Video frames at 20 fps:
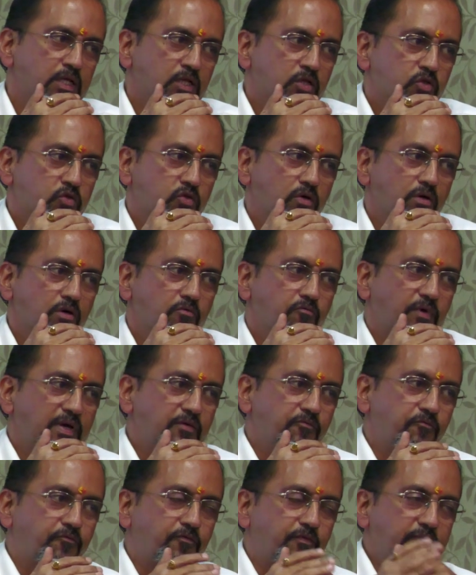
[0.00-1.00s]
So
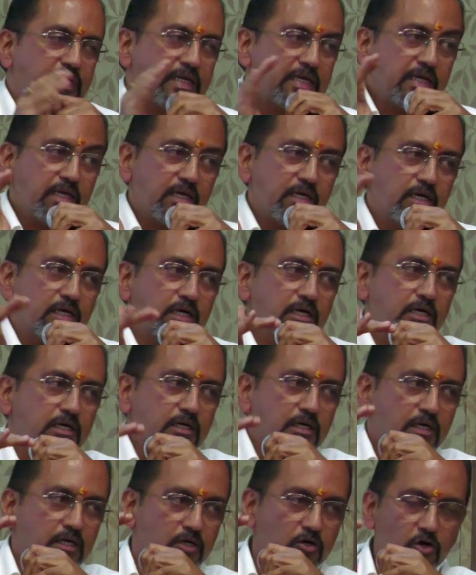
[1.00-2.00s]
when we
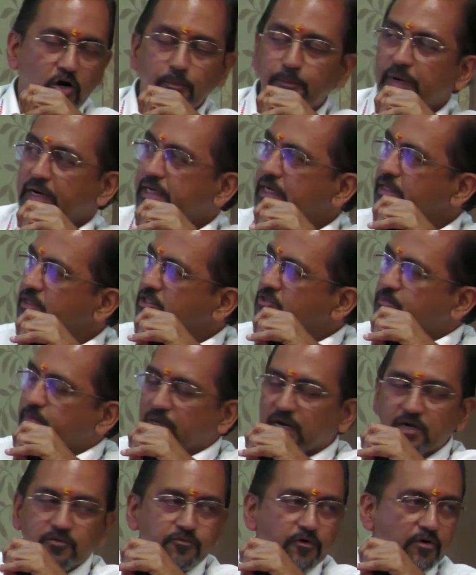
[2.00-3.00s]
operated this
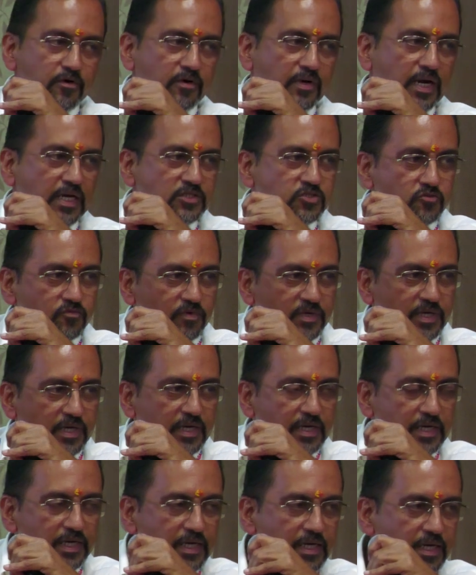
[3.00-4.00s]
plant for next 1
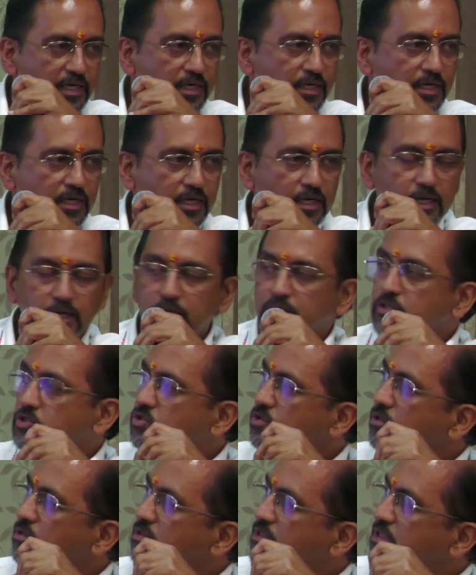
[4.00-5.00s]
year,
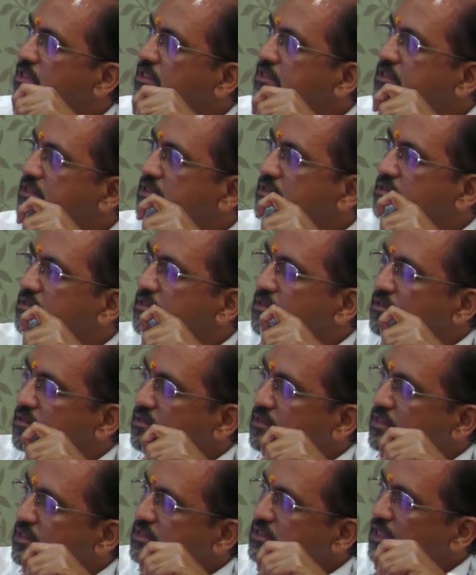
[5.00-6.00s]
so these
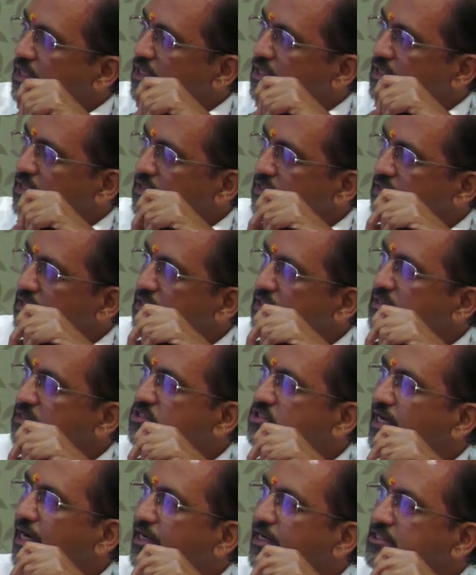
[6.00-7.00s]
are the
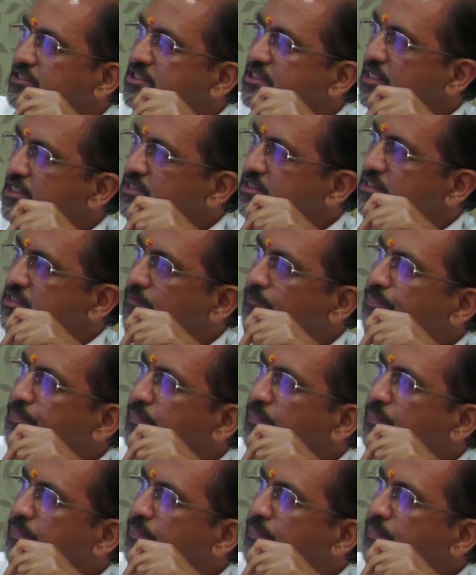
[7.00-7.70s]
statistics.